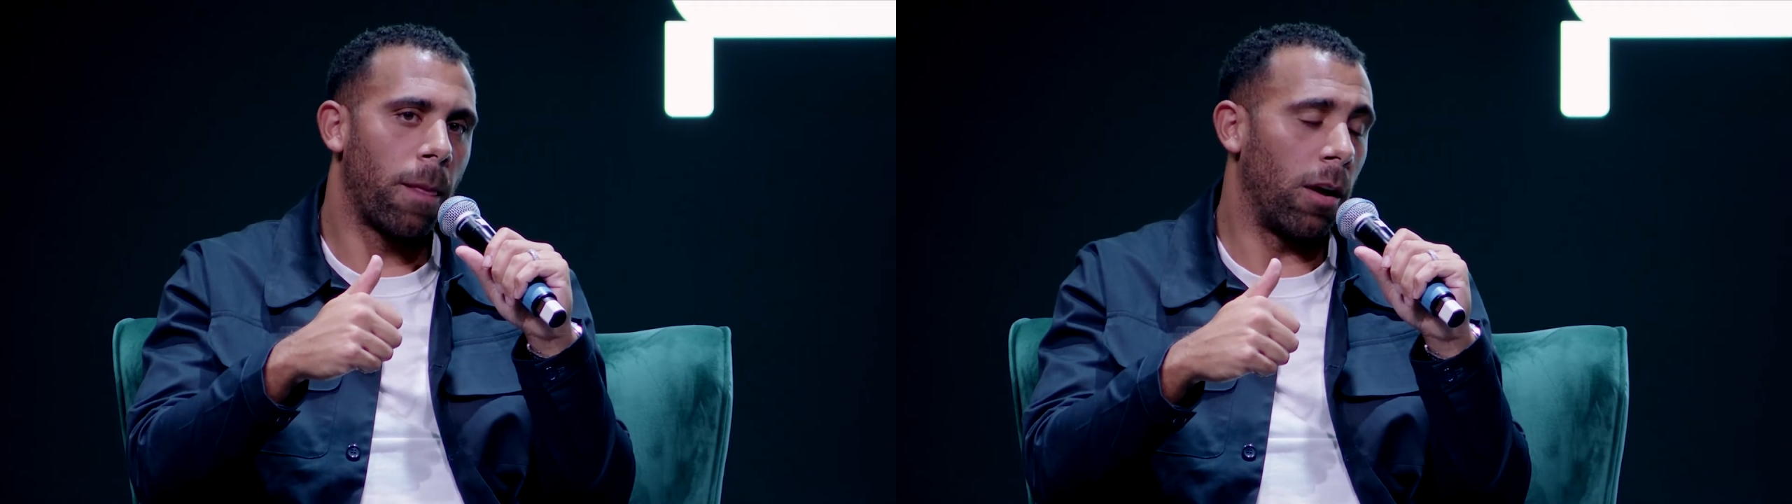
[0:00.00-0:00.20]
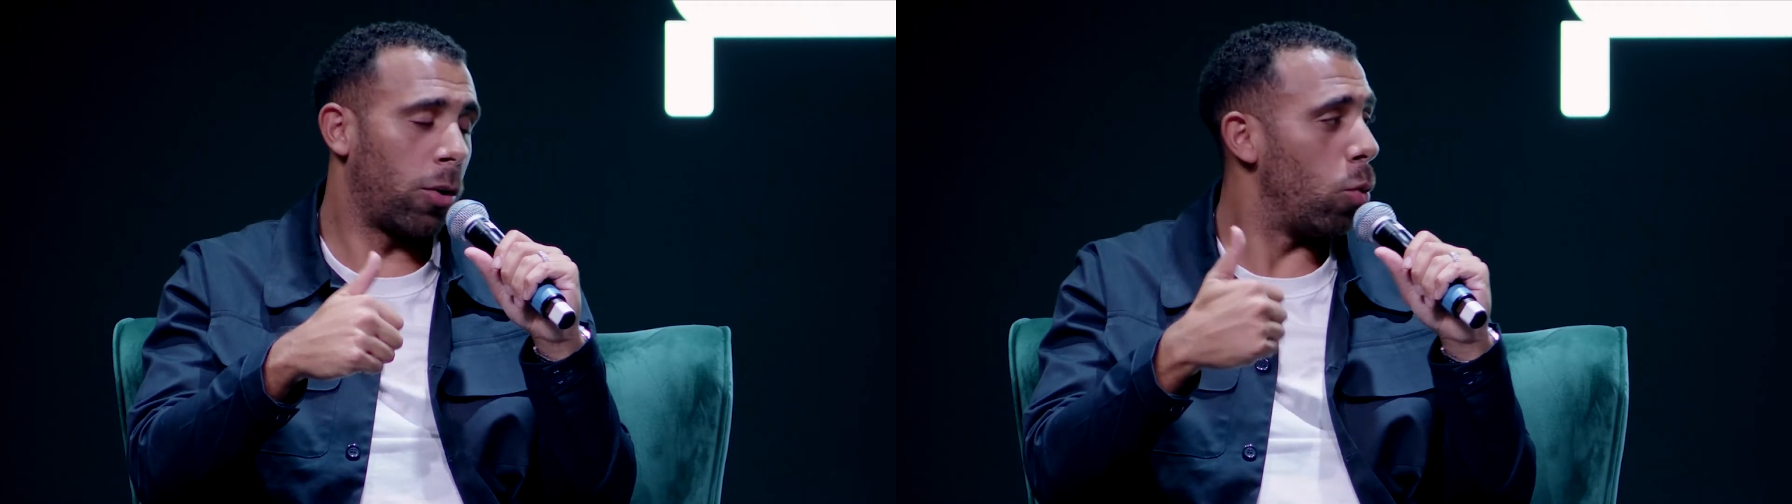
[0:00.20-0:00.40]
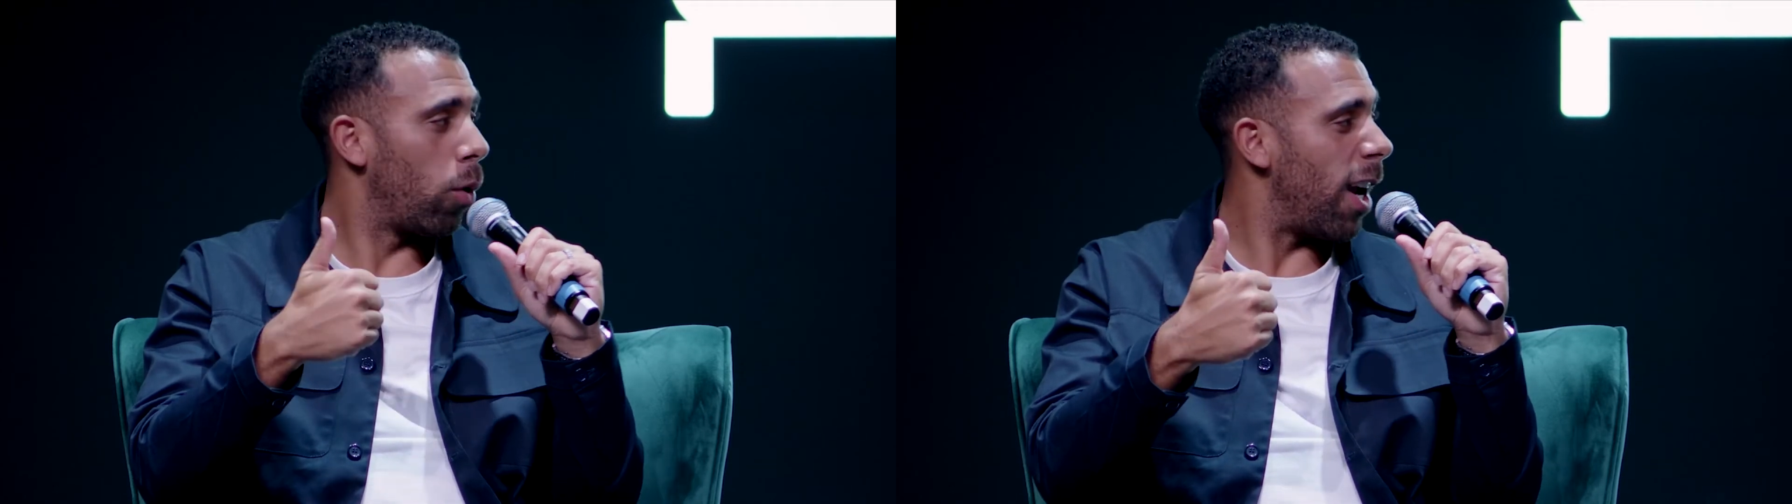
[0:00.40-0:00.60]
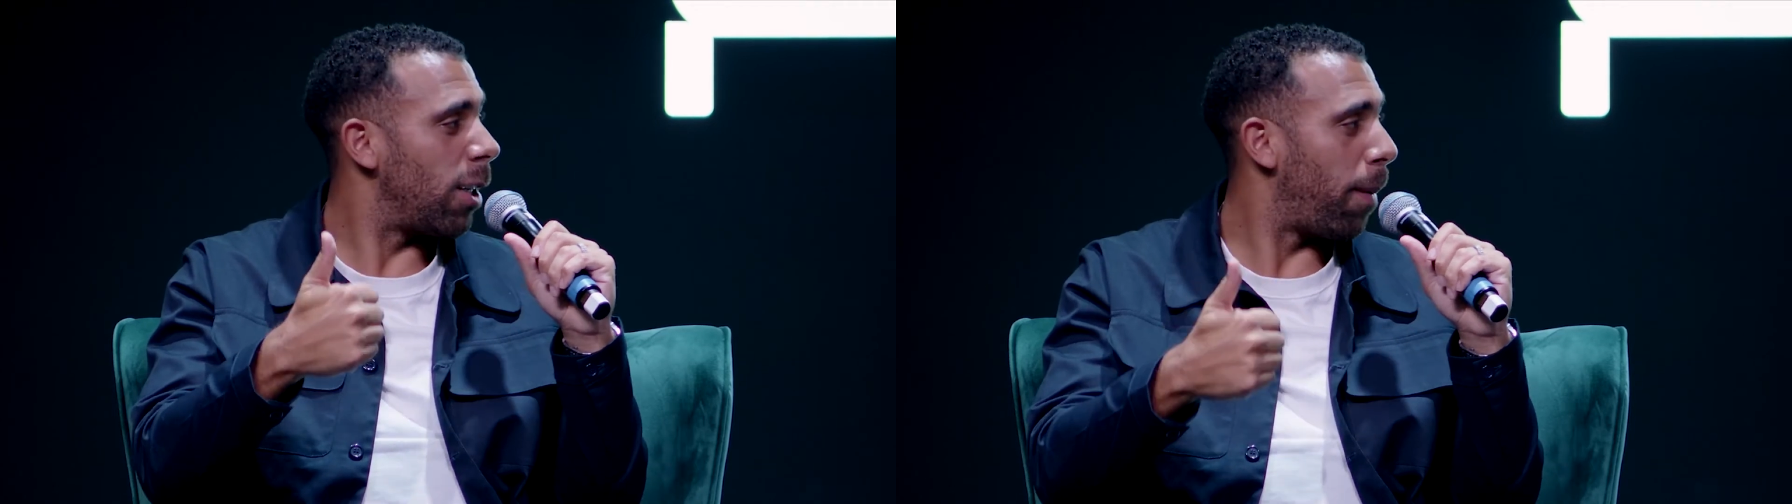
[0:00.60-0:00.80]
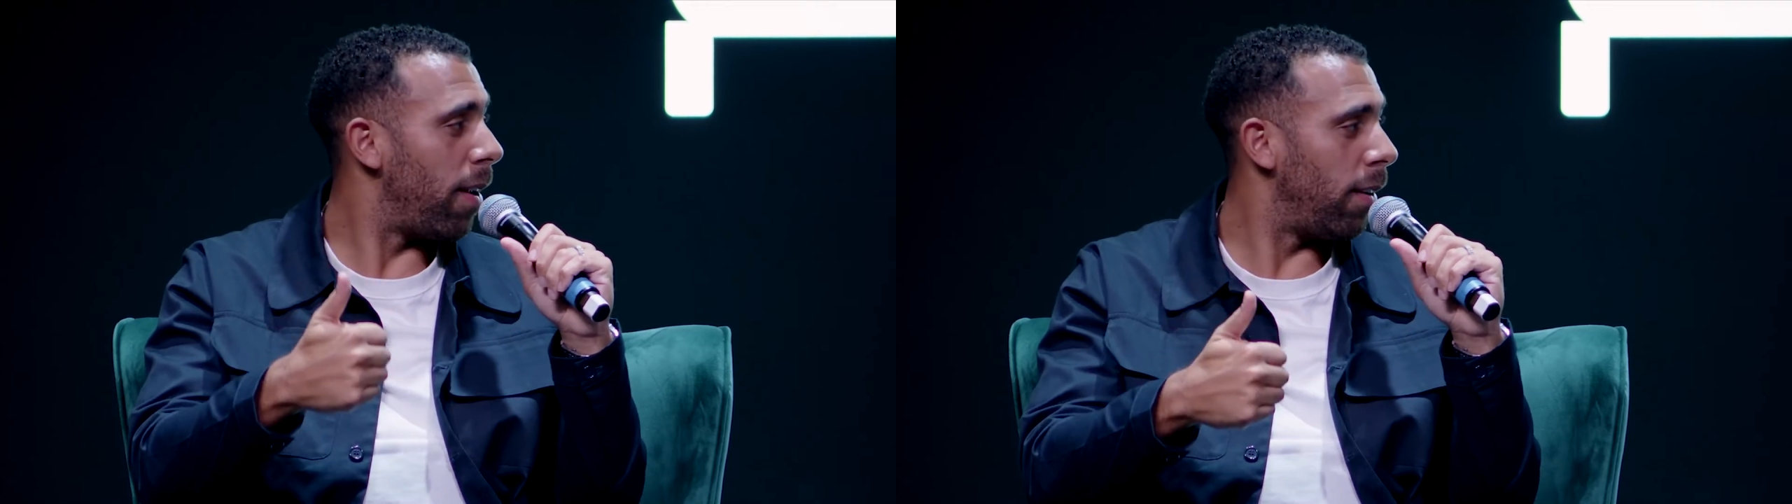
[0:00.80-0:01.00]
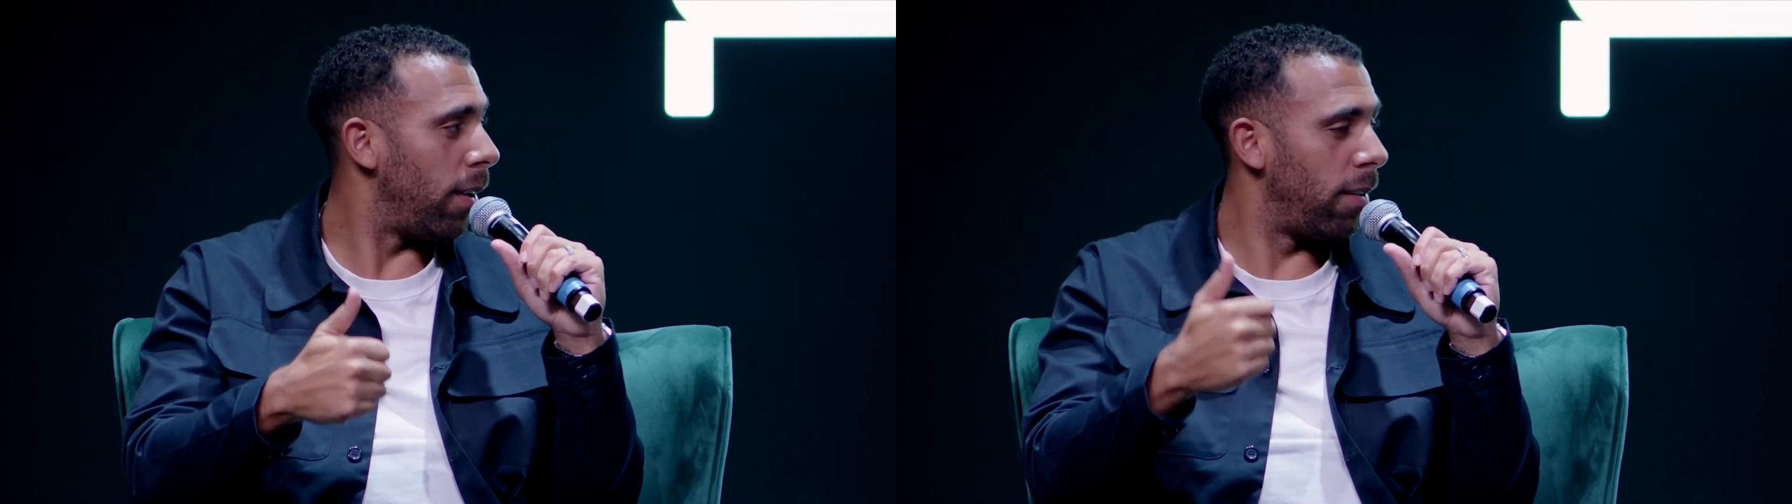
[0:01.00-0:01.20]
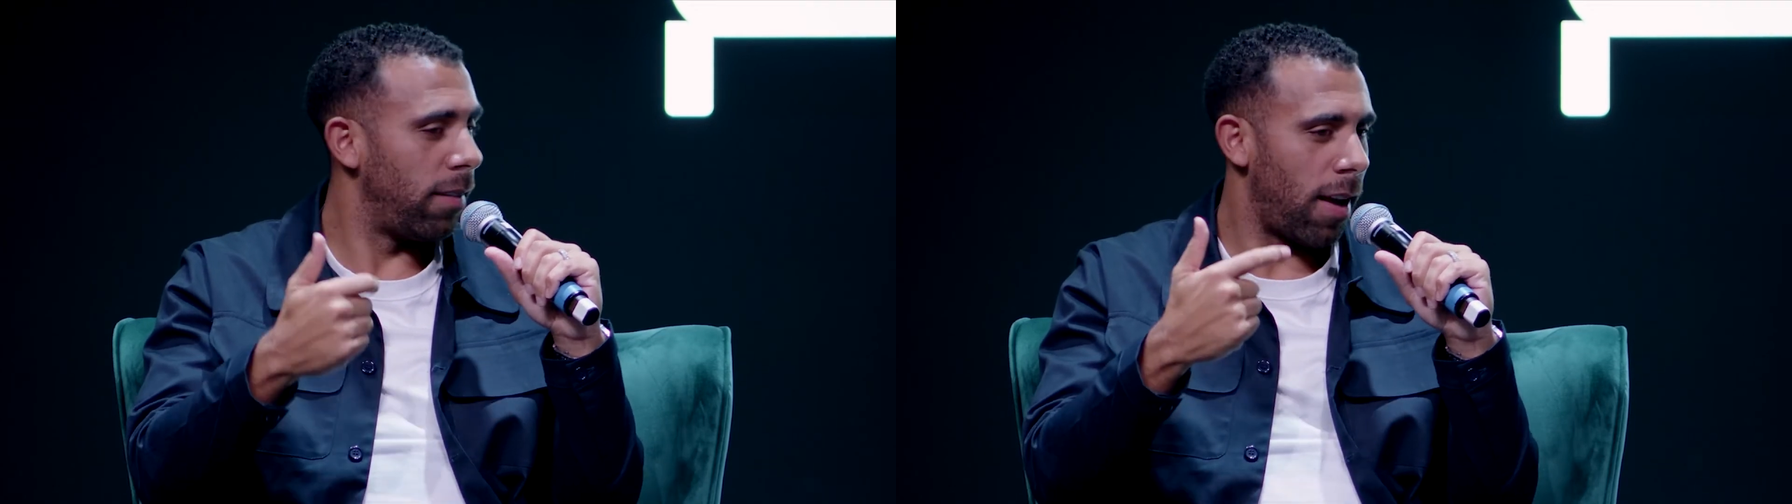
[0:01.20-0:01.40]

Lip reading: court case pending